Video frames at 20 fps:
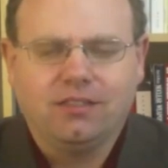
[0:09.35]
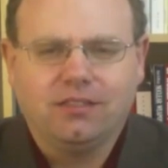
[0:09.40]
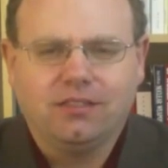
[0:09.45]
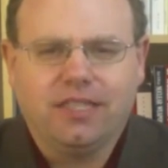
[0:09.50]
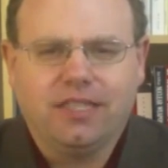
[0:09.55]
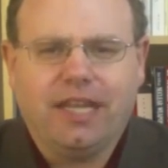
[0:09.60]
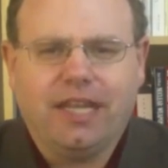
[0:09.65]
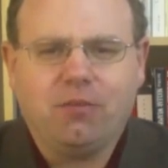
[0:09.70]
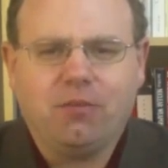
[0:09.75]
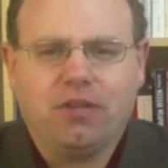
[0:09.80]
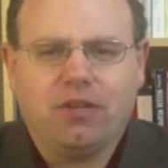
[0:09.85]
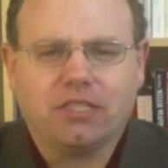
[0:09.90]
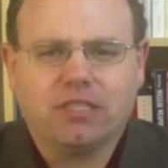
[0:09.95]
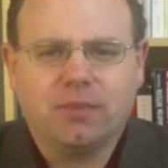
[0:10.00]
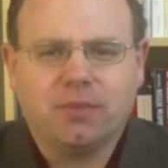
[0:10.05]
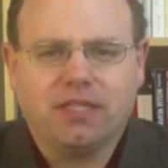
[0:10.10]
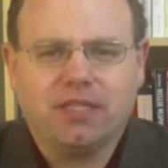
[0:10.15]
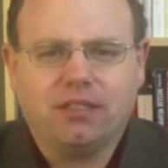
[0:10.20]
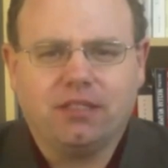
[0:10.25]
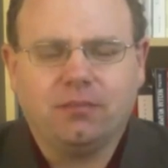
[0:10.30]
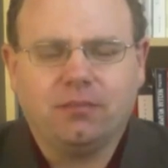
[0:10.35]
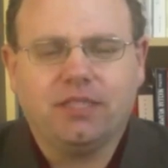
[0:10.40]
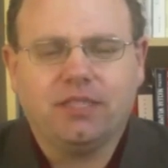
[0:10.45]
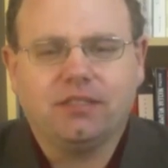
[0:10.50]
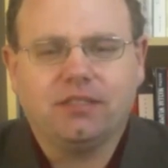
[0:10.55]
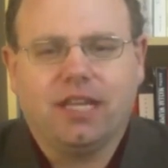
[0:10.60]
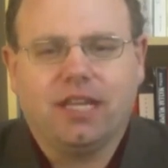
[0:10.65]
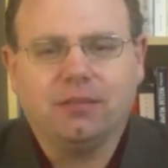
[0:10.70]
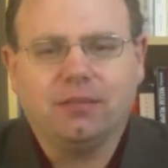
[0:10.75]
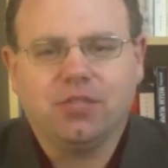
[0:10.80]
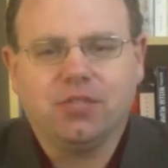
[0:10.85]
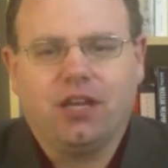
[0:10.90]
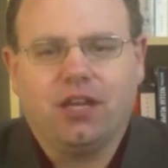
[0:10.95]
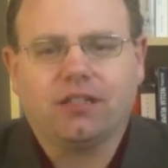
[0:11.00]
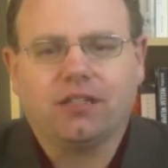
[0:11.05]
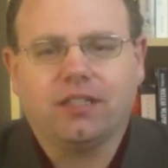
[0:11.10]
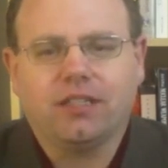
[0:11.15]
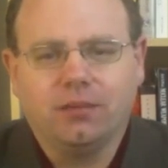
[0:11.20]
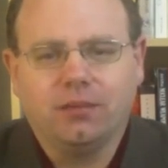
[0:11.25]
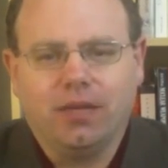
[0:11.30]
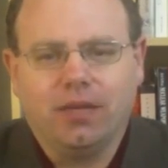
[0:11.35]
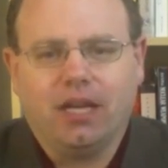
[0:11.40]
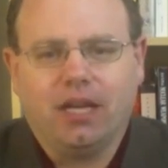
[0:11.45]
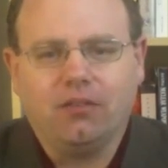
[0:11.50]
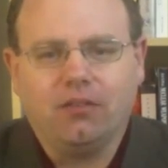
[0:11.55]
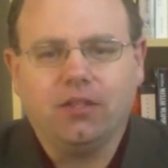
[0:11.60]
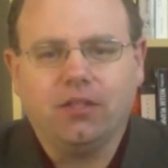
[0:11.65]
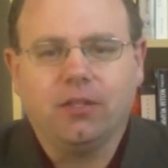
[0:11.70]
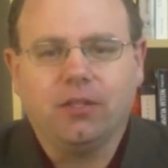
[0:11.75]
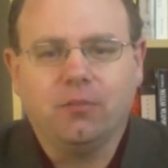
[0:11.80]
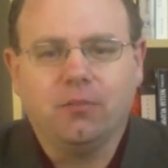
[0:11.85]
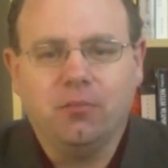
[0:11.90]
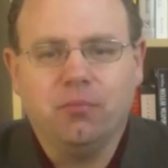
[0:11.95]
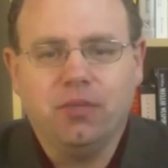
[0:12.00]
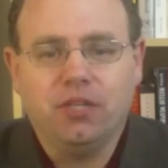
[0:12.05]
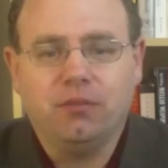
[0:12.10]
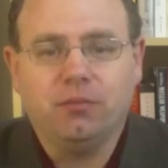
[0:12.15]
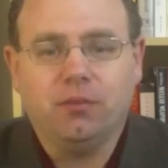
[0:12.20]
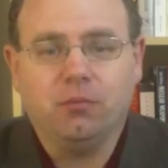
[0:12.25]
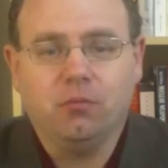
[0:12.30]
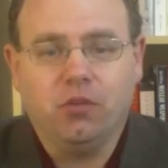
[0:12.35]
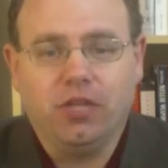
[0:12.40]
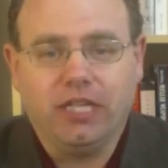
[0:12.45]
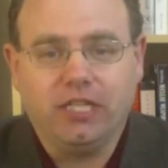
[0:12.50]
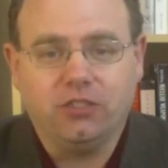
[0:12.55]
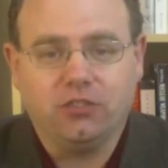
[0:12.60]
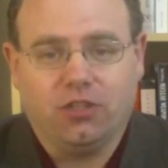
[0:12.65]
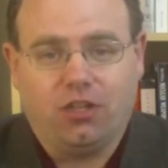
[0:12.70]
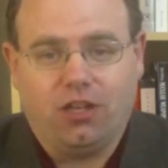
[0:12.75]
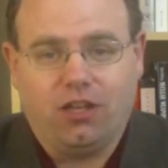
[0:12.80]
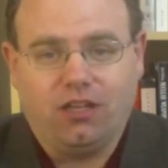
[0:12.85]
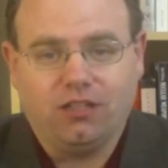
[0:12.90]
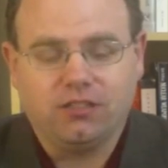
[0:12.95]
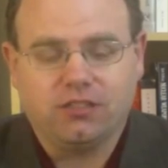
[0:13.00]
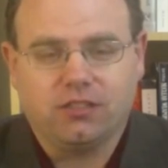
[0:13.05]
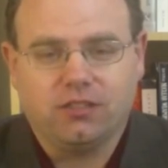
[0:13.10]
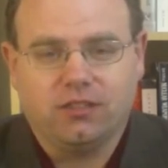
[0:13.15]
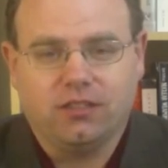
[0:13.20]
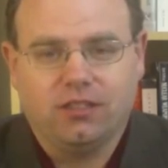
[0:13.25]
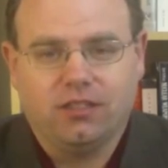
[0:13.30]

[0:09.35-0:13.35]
Today I want to spend a little bit of time talking about minimum wage laws.